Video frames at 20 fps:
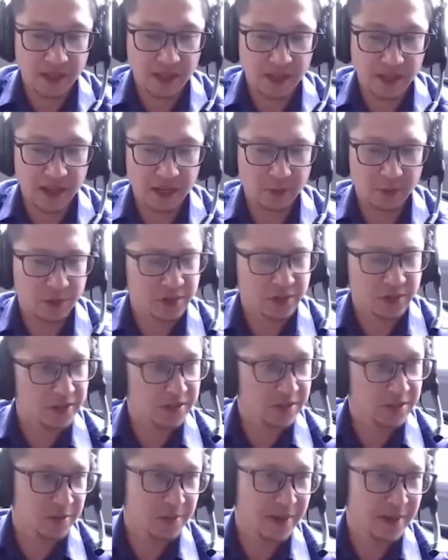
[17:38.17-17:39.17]
it was
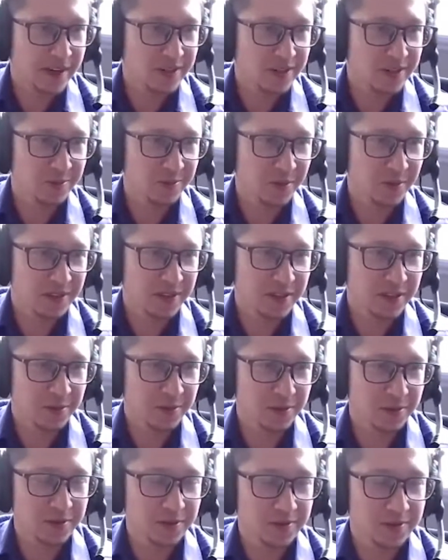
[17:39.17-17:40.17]
hard to imagine what they
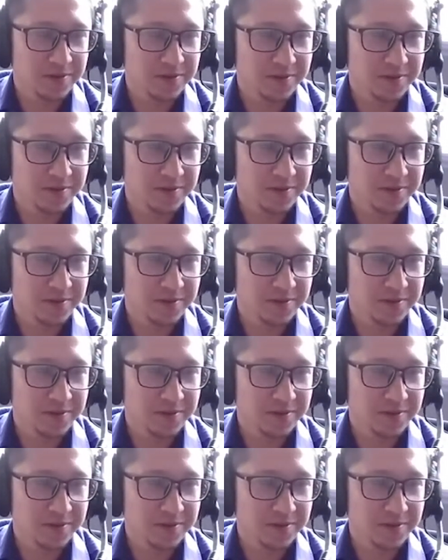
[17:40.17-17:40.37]
would